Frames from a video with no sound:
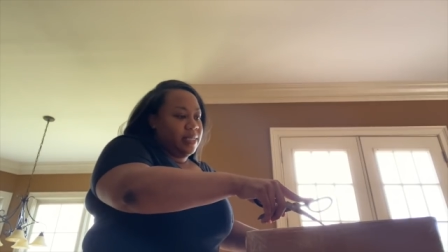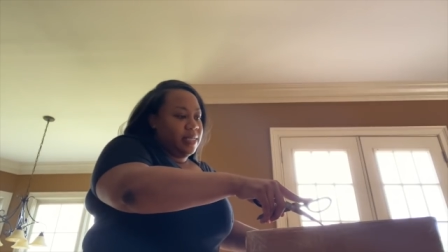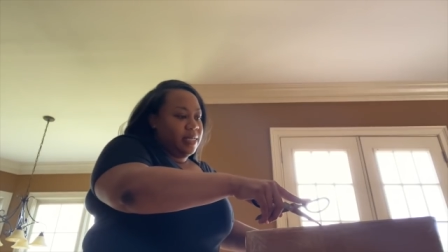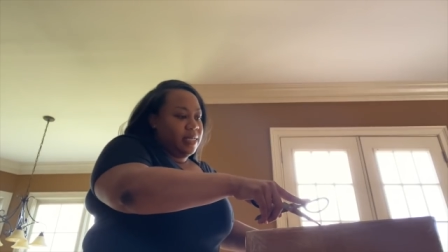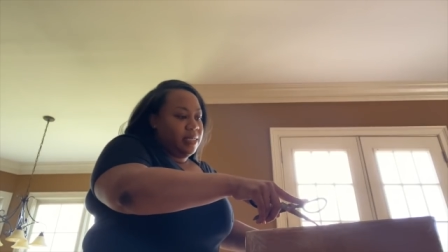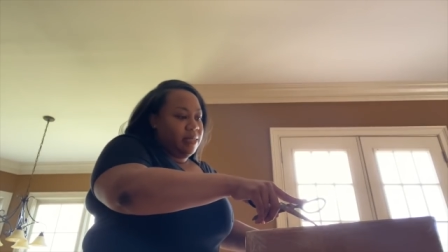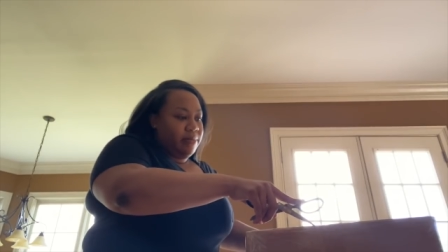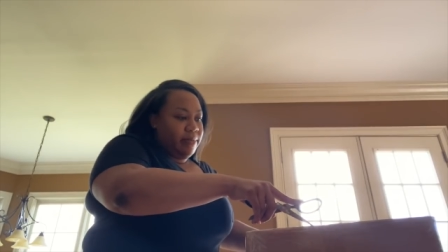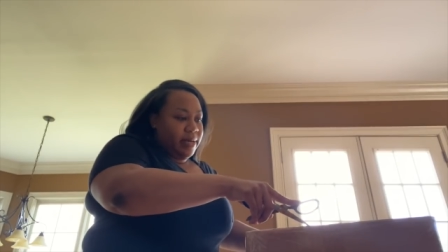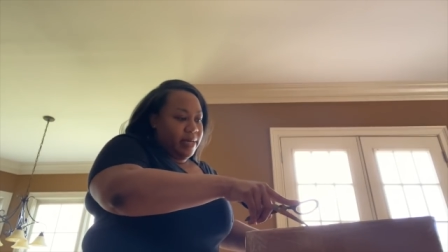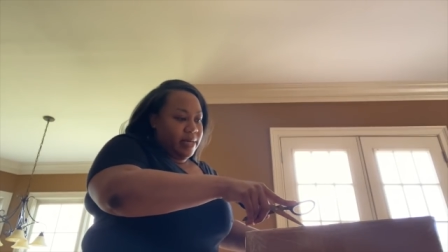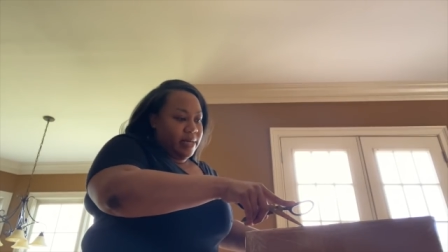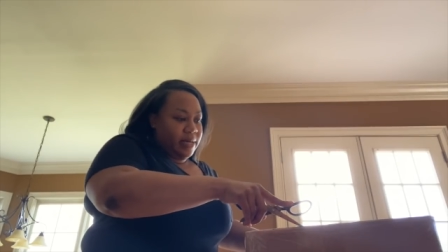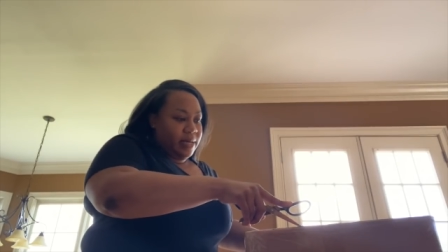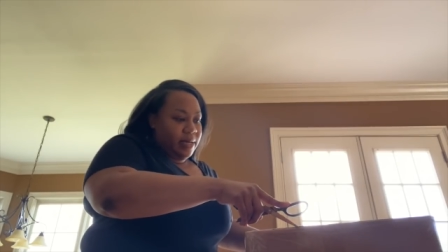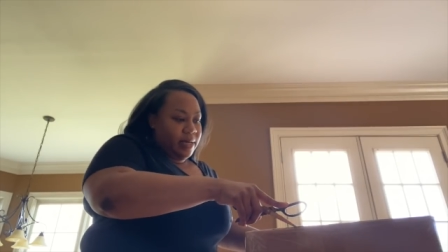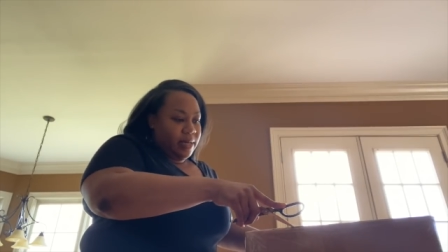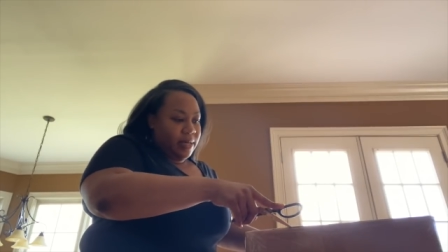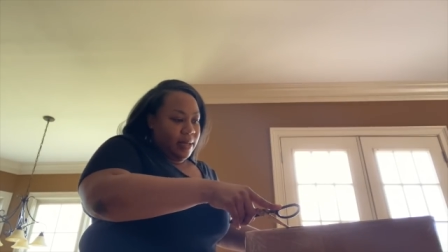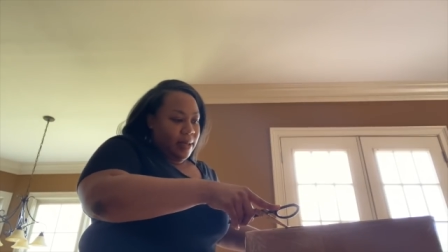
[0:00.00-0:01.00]
this big?
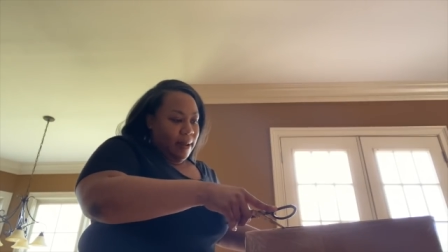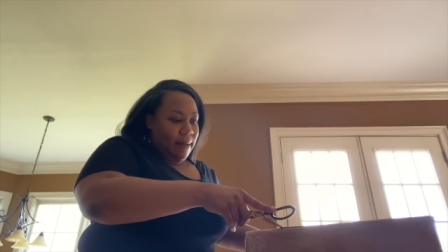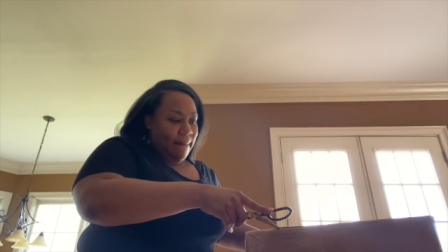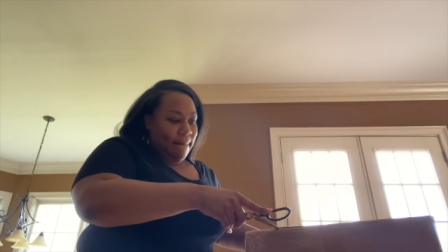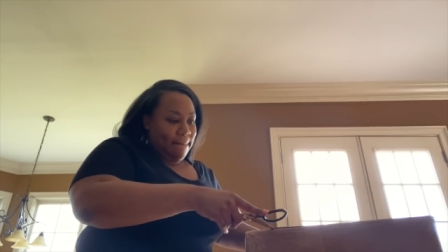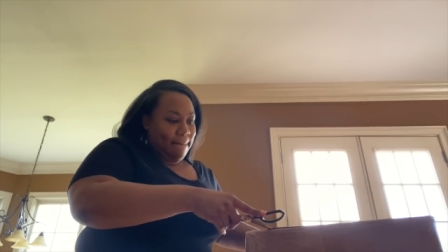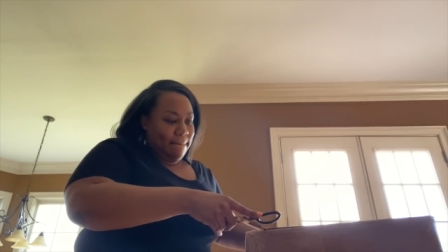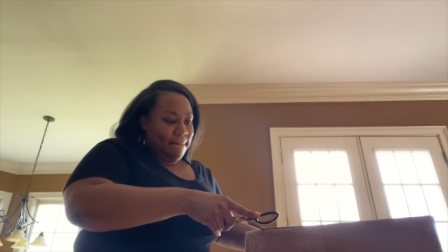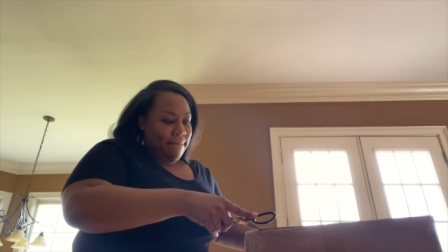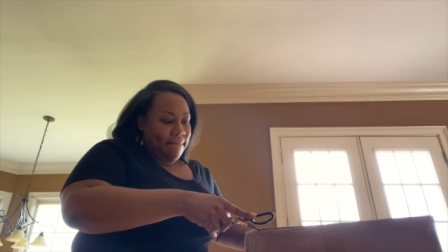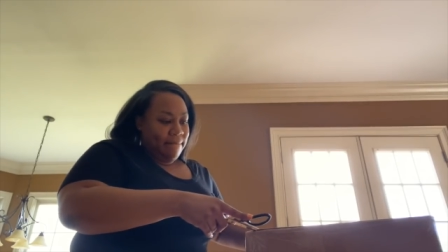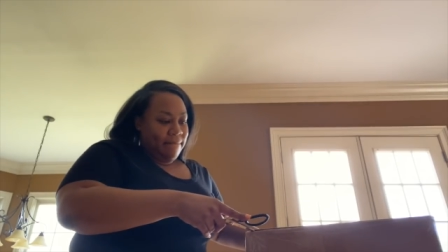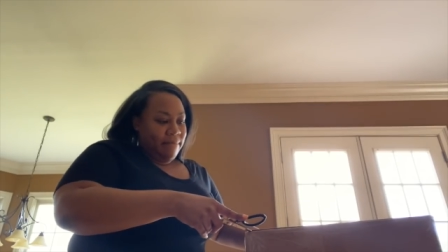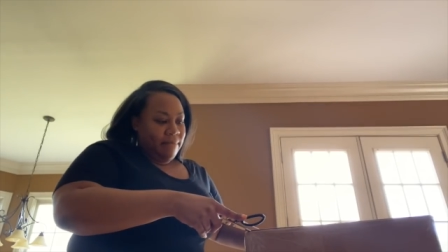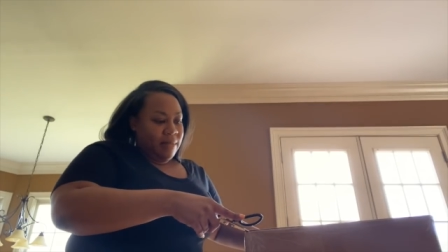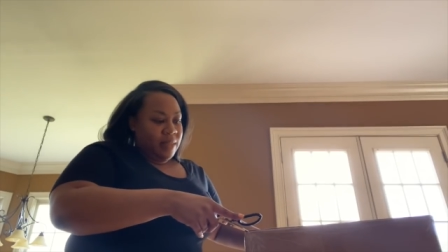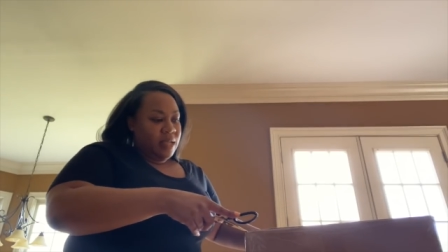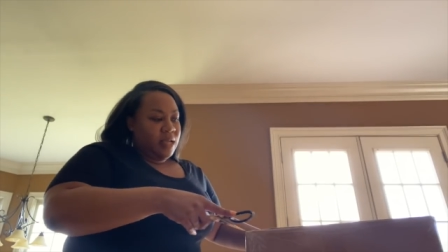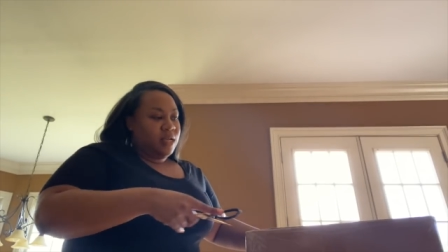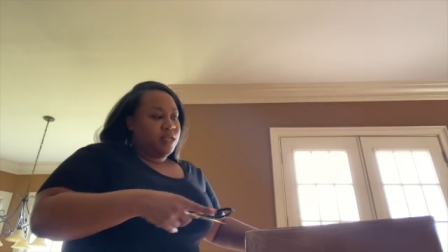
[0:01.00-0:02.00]

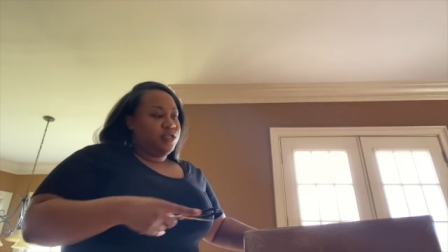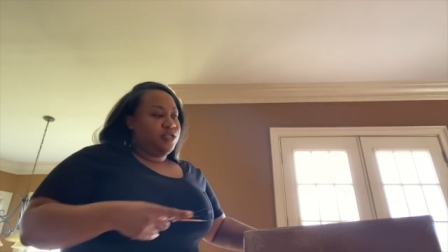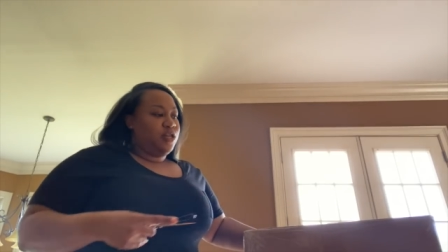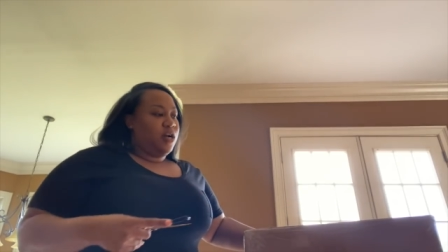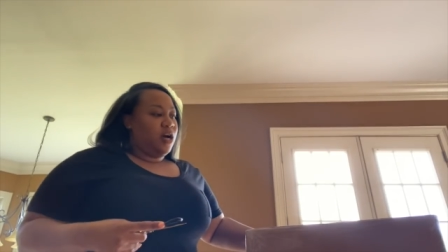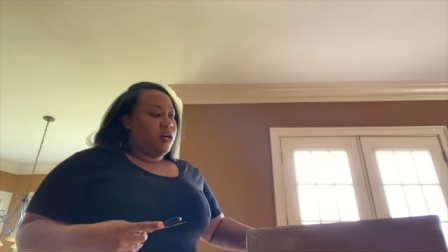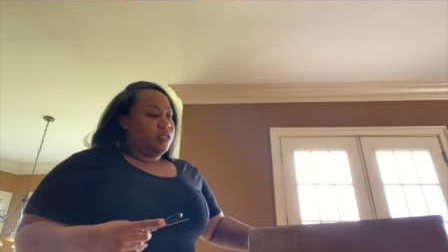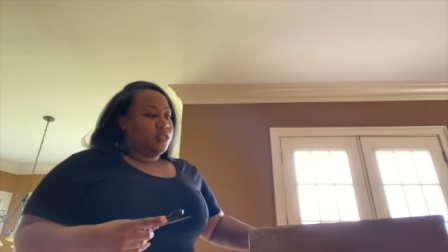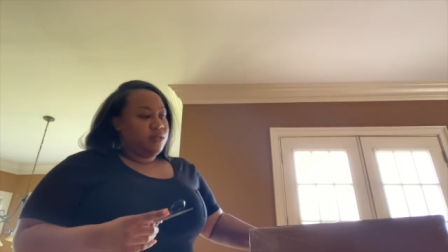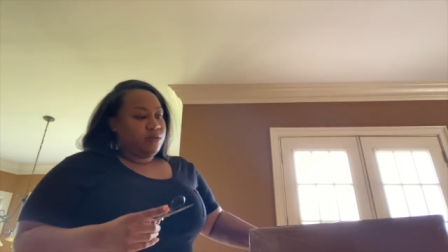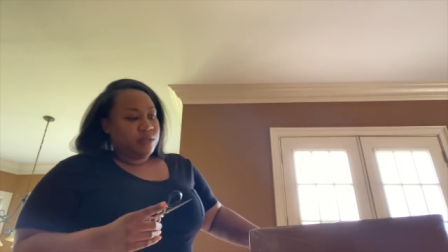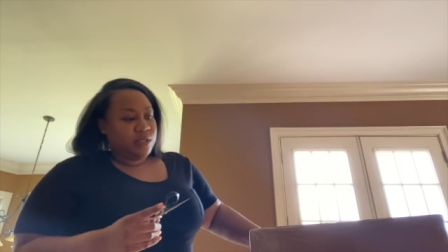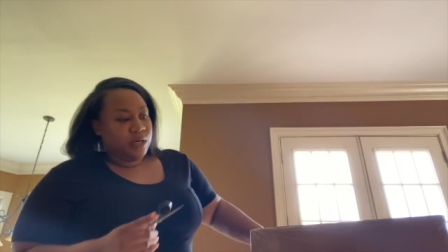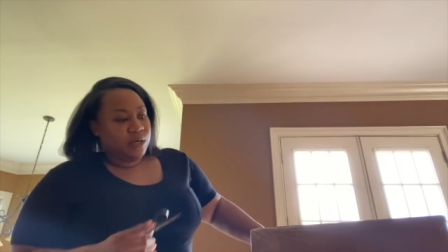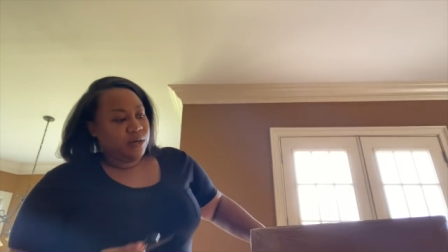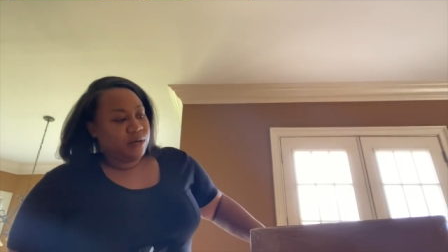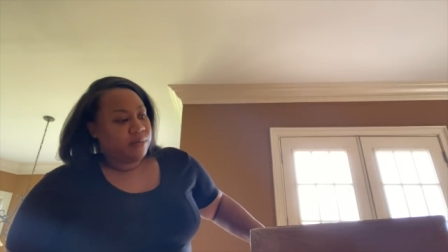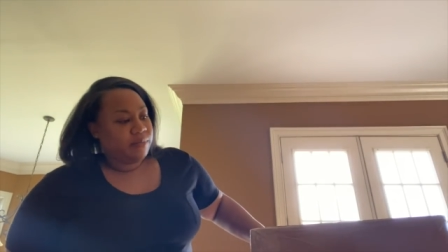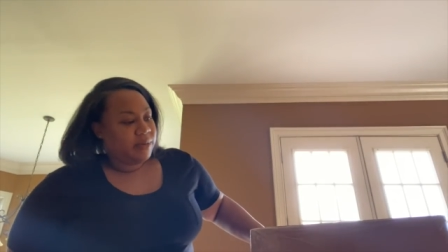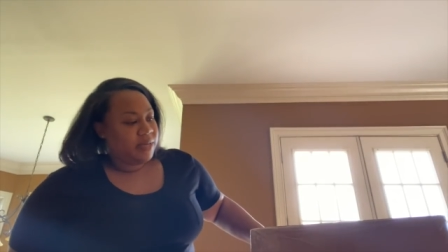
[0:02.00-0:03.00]
She also
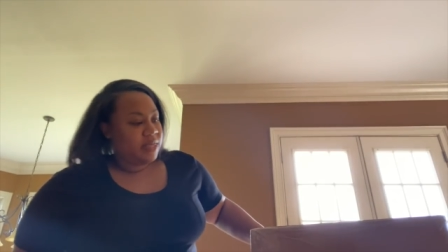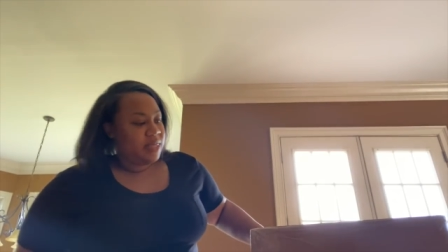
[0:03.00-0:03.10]
told me